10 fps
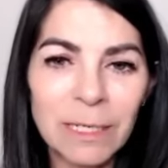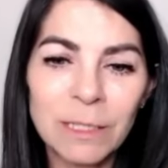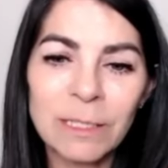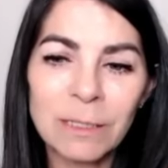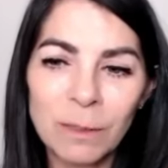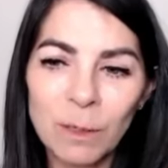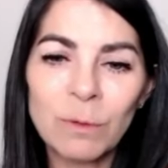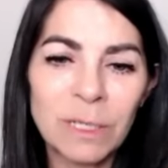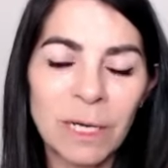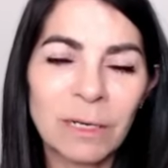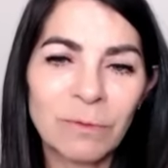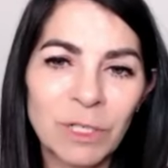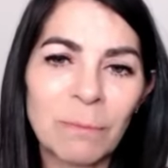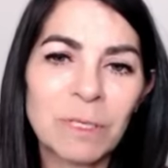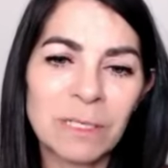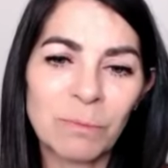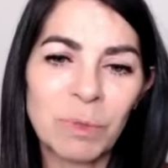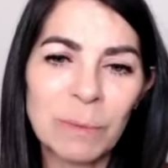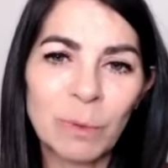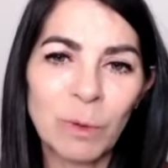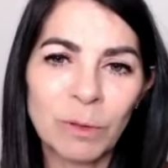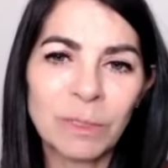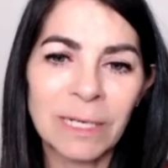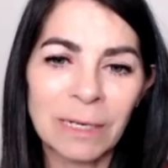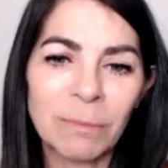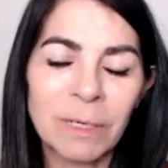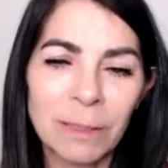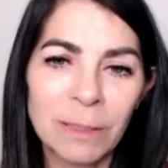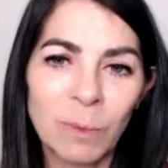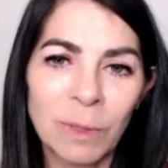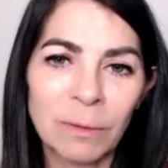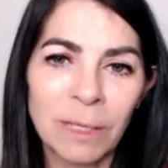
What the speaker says: it's those kind of chapters that people contact me as well.